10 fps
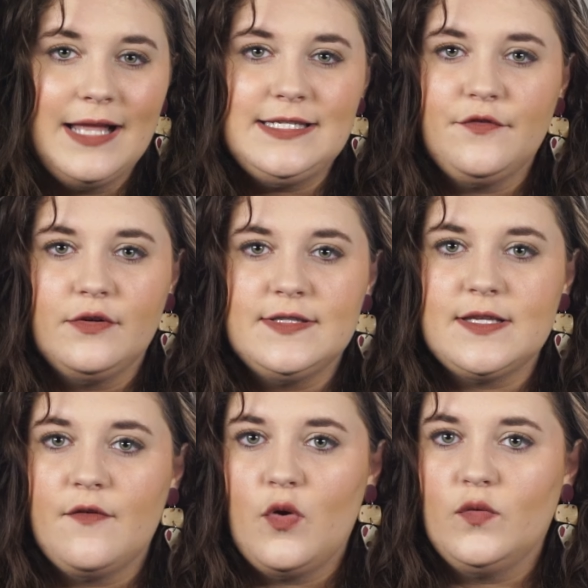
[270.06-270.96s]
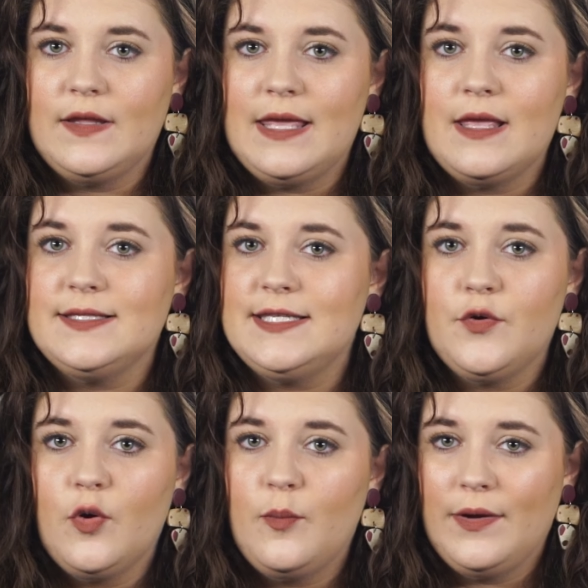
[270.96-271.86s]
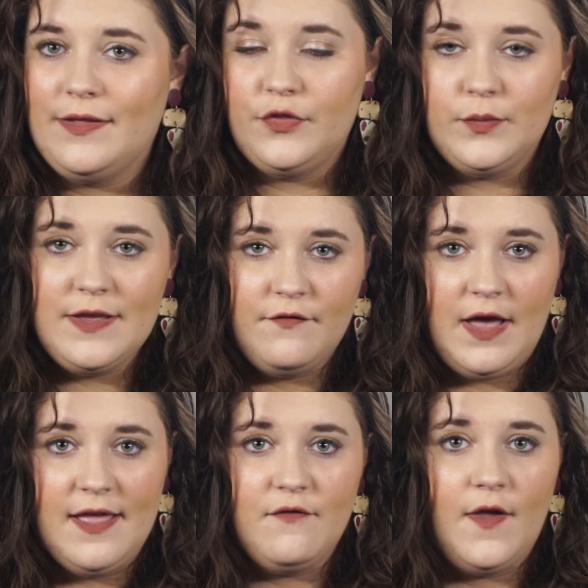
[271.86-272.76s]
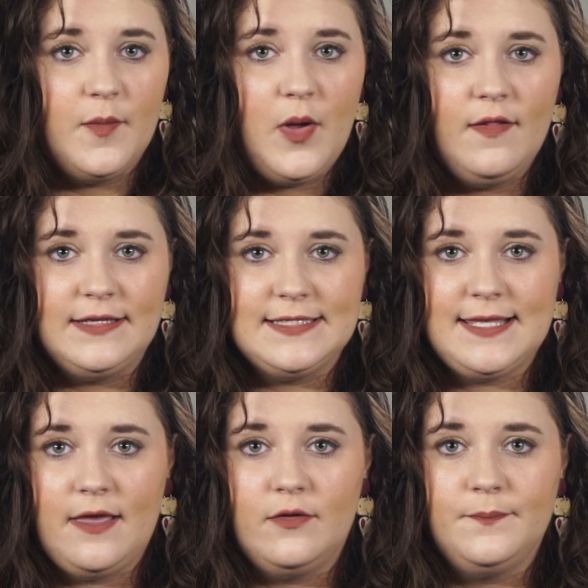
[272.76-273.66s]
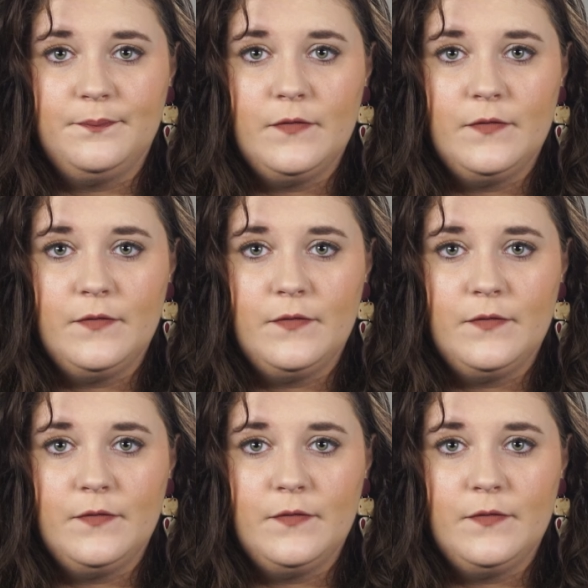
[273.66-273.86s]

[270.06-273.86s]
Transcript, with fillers: a difference of only 0.35 on the Pauling scale.